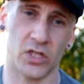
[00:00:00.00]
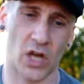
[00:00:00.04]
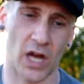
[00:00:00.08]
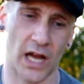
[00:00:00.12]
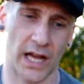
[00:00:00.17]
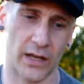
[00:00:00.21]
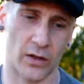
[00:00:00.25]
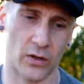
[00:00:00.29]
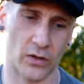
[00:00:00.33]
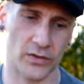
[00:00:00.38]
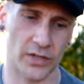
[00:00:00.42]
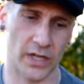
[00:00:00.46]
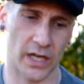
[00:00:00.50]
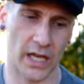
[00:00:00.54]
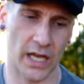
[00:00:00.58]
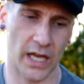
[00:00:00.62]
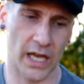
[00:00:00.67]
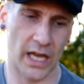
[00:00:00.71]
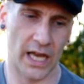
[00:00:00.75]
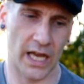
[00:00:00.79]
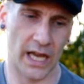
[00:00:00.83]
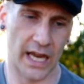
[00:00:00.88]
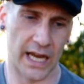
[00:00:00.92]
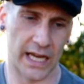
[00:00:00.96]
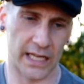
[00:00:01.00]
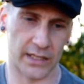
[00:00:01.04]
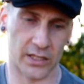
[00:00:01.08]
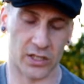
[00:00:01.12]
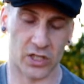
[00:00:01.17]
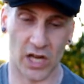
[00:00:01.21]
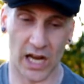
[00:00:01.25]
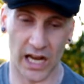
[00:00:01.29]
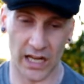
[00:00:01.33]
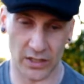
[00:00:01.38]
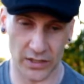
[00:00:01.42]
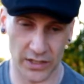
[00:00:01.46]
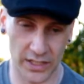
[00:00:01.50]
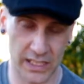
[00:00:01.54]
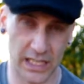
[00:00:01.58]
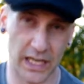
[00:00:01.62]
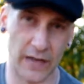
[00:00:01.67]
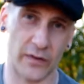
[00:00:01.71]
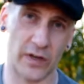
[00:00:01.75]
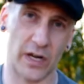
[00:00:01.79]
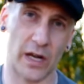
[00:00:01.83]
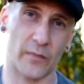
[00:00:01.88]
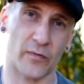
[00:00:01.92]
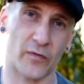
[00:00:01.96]
child and the child is
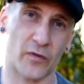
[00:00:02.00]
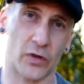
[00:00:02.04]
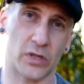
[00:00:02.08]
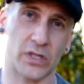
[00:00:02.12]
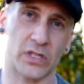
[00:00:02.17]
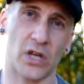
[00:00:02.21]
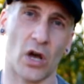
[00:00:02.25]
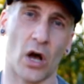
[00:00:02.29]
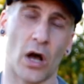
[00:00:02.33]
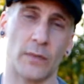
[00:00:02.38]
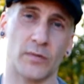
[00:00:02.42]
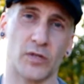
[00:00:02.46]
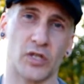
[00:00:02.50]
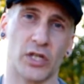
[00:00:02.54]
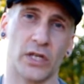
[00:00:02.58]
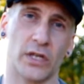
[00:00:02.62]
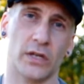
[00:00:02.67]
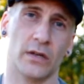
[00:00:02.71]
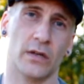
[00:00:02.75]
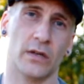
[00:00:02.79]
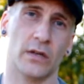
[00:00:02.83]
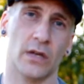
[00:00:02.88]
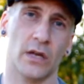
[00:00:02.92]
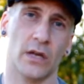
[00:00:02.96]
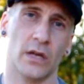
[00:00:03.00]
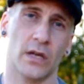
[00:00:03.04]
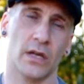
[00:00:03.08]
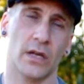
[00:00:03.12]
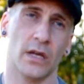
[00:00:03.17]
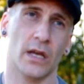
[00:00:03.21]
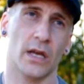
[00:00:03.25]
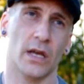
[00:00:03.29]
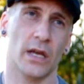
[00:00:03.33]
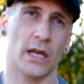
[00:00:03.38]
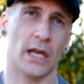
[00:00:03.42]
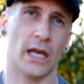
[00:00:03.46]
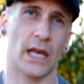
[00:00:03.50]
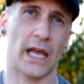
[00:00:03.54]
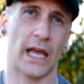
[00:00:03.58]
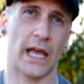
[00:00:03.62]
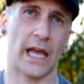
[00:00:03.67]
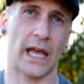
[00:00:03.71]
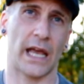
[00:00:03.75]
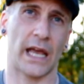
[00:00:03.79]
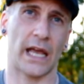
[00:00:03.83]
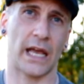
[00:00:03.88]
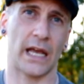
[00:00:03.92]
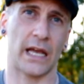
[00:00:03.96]
given up for adoption.
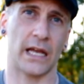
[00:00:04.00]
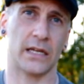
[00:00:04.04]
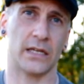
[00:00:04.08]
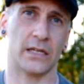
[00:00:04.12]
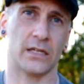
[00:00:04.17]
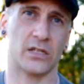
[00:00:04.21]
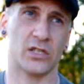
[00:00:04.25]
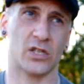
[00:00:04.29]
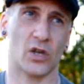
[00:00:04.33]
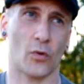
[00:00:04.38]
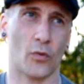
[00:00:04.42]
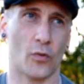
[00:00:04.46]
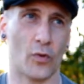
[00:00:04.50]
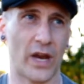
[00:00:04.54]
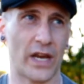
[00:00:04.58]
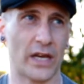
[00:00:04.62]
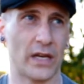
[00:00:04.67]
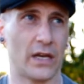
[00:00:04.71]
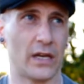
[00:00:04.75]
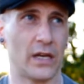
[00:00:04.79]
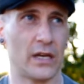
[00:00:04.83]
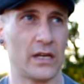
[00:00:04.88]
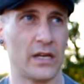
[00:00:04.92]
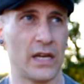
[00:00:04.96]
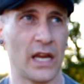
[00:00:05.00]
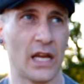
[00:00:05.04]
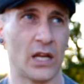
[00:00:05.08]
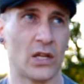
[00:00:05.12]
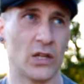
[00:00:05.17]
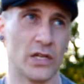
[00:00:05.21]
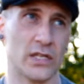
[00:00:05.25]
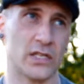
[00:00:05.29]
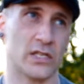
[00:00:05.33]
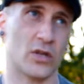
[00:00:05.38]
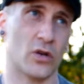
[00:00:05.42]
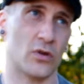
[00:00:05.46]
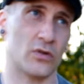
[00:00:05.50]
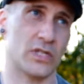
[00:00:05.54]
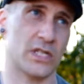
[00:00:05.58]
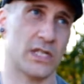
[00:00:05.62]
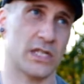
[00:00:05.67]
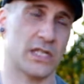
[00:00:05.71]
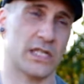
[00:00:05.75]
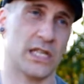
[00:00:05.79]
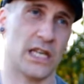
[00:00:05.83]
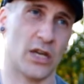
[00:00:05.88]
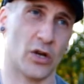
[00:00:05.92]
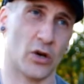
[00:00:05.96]
And so when Nicholas goes
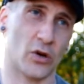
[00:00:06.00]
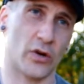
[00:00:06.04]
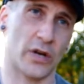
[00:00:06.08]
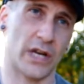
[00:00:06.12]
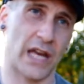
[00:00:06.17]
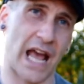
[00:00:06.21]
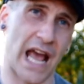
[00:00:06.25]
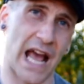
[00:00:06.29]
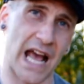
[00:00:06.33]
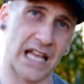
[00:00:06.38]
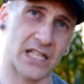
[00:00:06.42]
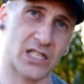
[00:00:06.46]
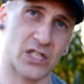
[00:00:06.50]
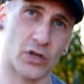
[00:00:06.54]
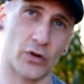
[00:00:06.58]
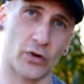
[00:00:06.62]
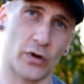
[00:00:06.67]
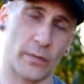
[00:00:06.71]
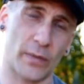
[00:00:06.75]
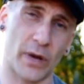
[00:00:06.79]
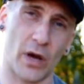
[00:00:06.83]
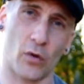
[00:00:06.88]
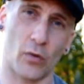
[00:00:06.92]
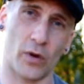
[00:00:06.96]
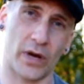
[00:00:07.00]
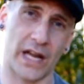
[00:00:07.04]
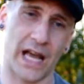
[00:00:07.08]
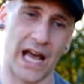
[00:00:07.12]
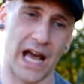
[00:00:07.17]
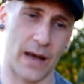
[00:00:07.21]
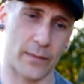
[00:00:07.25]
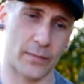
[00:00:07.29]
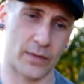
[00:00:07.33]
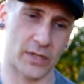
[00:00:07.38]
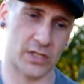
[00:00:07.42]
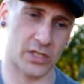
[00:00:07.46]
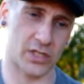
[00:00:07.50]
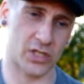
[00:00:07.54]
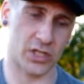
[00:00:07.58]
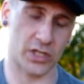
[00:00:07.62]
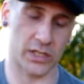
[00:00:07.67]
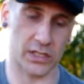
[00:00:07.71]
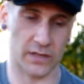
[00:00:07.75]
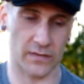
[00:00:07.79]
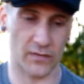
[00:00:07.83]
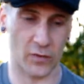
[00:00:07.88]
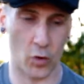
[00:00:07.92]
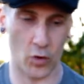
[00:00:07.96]
to see her and ask her about what happens,
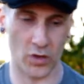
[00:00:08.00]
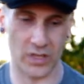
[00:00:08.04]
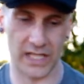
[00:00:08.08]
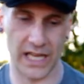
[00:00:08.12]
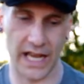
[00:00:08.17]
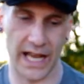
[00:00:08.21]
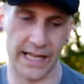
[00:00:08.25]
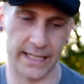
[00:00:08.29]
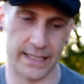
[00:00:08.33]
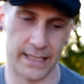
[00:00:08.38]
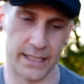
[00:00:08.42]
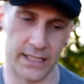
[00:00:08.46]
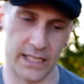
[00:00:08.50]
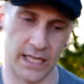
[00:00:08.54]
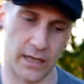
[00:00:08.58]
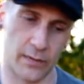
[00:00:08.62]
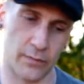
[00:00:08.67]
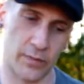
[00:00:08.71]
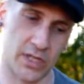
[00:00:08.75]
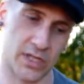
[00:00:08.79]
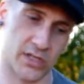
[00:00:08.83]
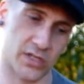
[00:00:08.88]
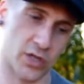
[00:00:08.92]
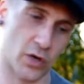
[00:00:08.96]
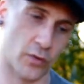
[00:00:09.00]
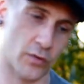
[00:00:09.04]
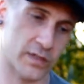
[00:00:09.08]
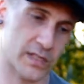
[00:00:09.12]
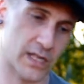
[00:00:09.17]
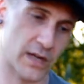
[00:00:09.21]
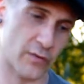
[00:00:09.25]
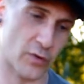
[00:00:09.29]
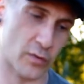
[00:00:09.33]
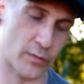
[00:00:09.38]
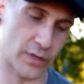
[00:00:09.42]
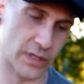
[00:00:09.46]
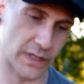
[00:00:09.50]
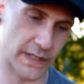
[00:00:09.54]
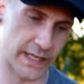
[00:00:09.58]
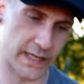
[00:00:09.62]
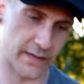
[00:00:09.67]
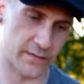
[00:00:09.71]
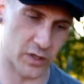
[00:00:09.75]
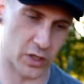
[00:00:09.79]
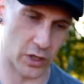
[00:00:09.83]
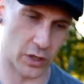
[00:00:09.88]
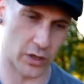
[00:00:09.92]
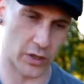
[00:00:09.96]
she's of course hesitant because no one's ever
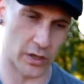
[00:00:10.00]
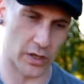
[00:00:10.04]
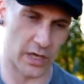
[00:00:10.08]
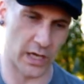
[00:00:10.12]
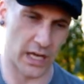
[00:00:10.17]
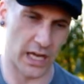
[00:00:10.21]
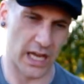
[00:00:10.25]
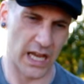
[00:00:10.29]
believed her.